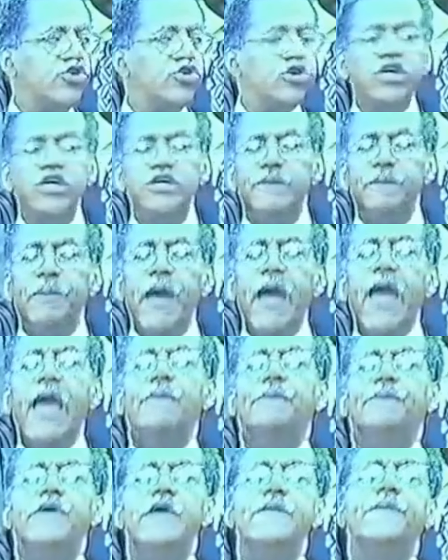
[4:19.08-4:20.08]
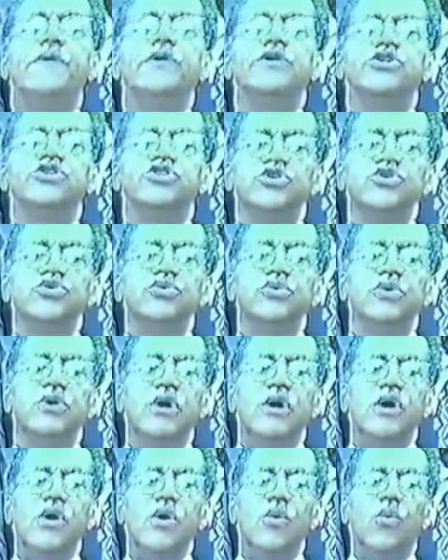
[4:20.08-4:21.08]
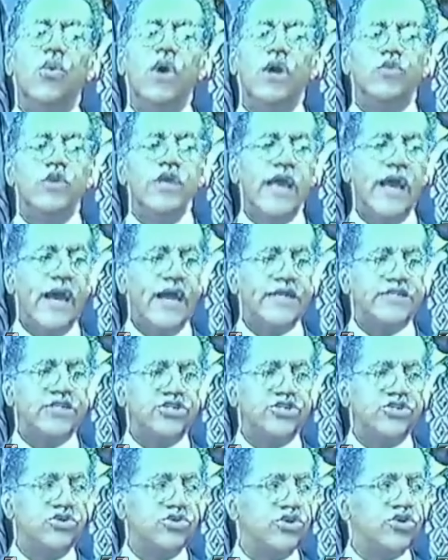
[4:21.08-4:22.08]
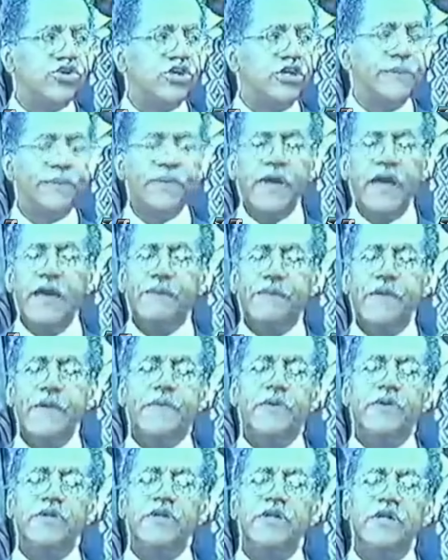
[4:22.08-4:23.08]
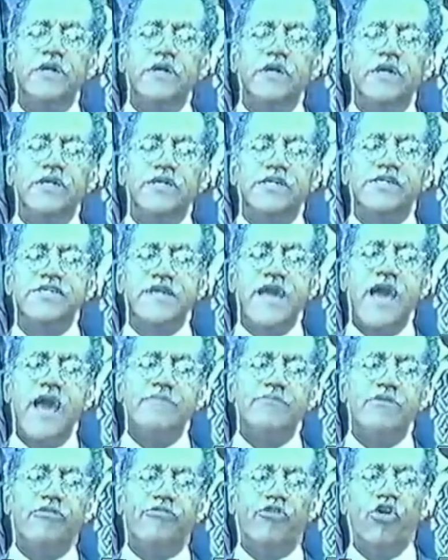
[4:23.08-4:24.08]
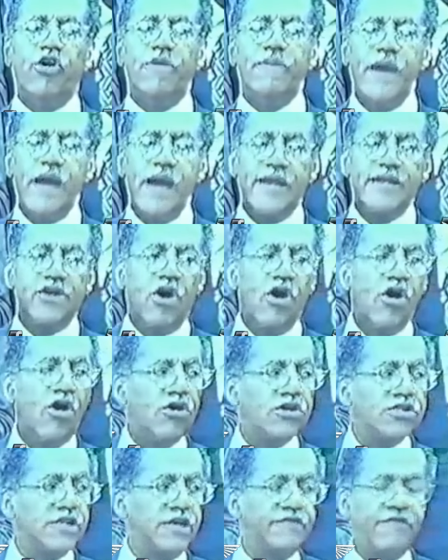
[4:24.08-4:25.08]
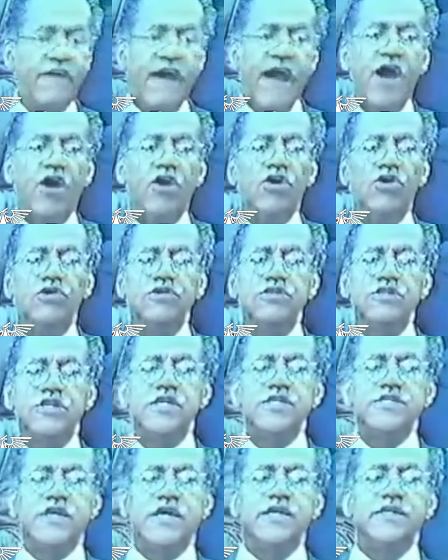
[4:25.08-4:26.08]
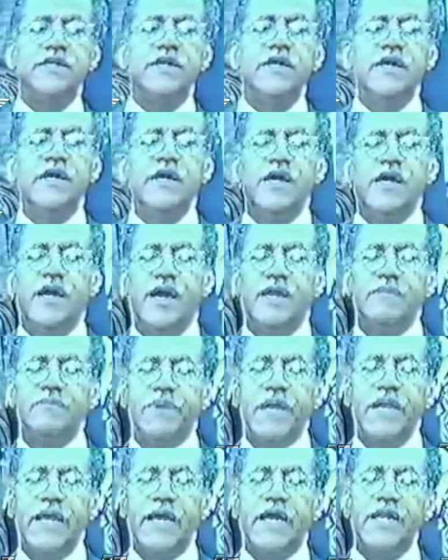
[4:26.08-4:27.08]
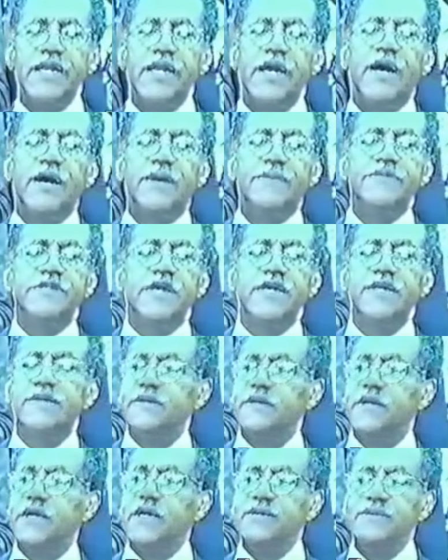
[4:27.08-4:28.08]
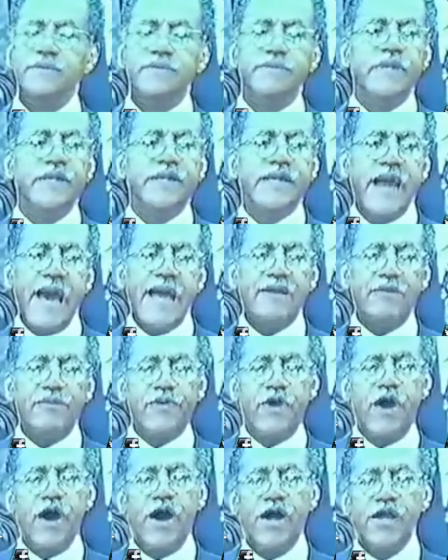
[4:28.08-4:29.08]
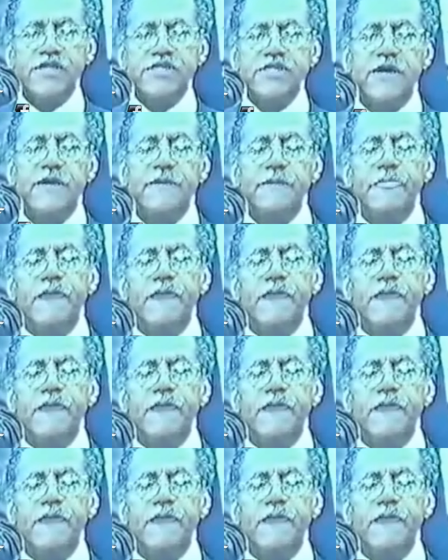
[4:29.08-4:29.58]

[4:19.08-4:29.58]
You couldn't pay people to do what we had to do. You couldn't pay people to stand before mad dogs and fire hoses and, and billy clubs and, and cattle prods.